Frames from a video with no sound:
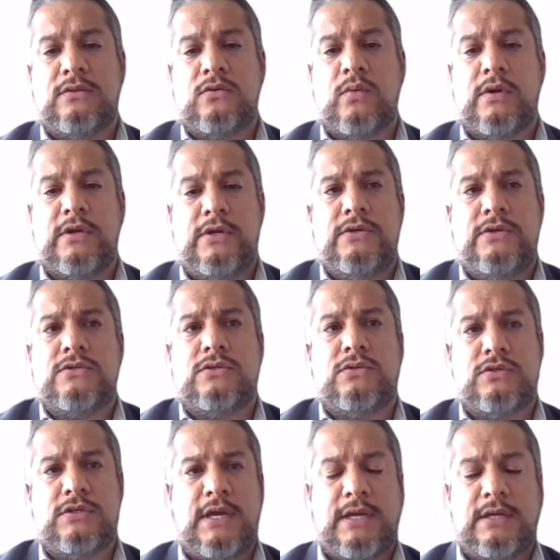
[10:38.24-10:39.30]
were used to
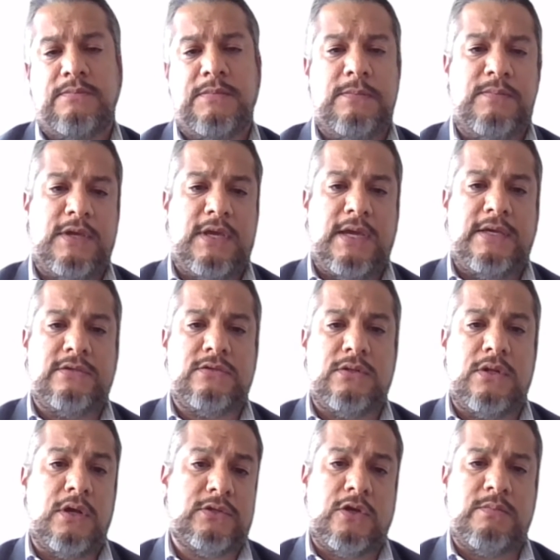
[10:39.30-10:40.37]
sign PPAs,
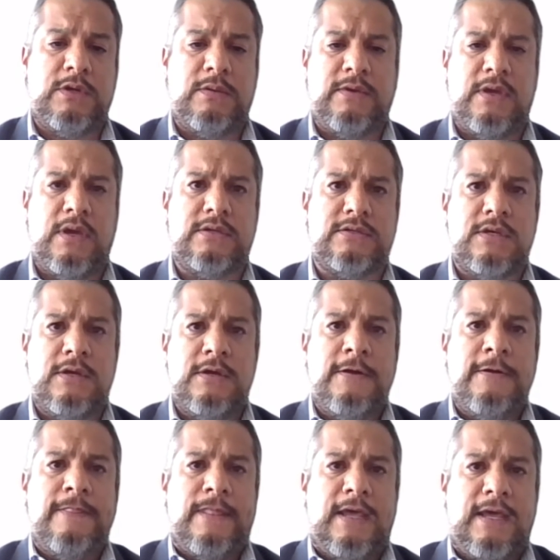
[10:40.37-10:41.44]
long-term PPAs,
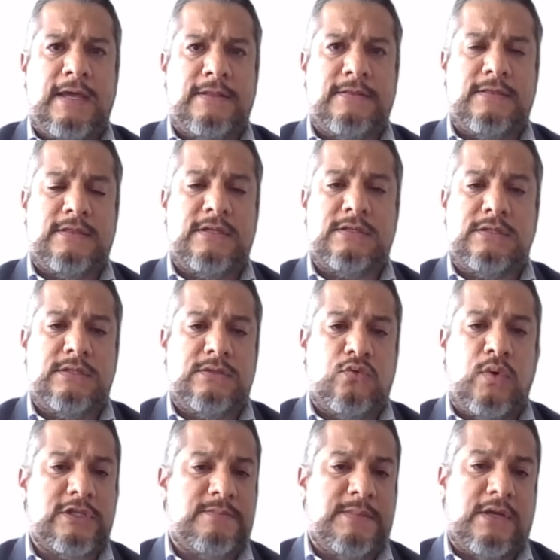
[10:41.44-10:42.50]
and this
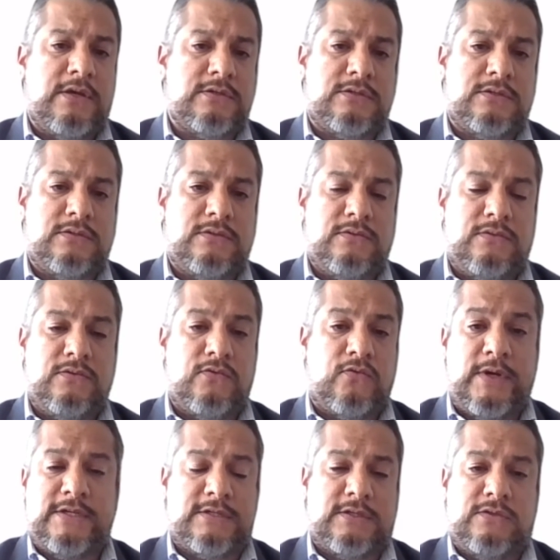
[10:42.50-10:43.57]
was because
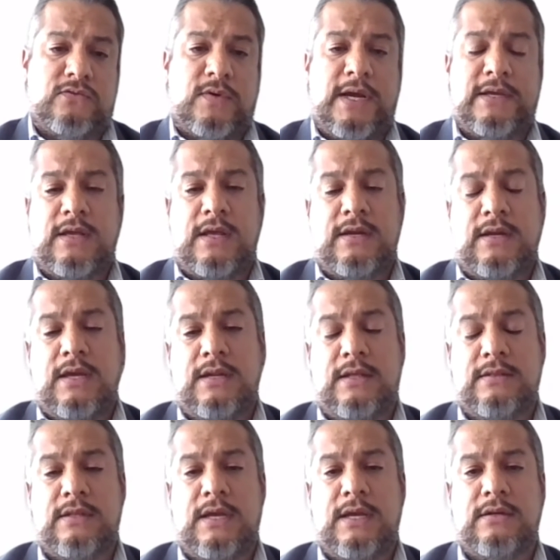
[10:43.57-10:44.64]
risks, right?
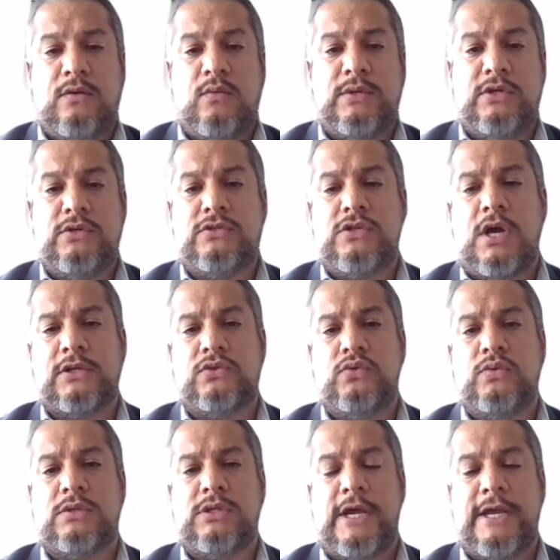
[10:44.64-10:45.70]
And when you talk to
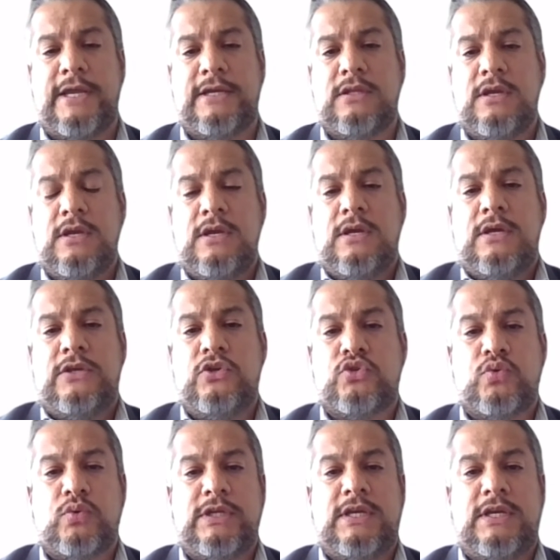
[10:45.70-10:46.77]
a client,
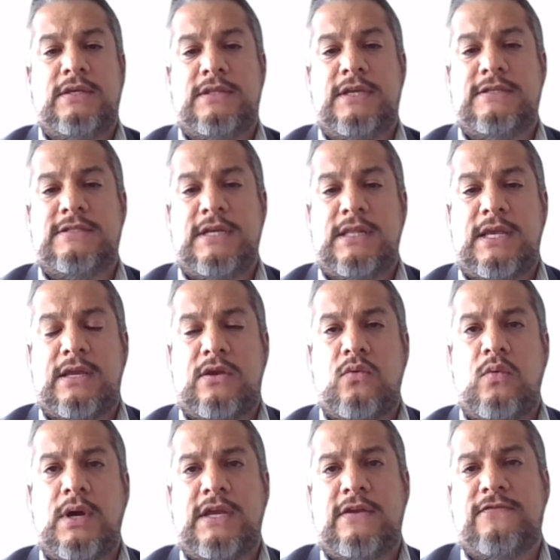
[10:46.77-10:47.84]
usually they say like,
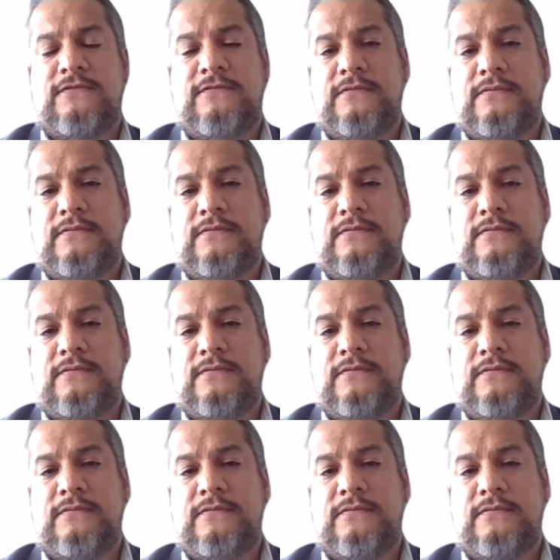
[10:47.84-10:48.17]
what if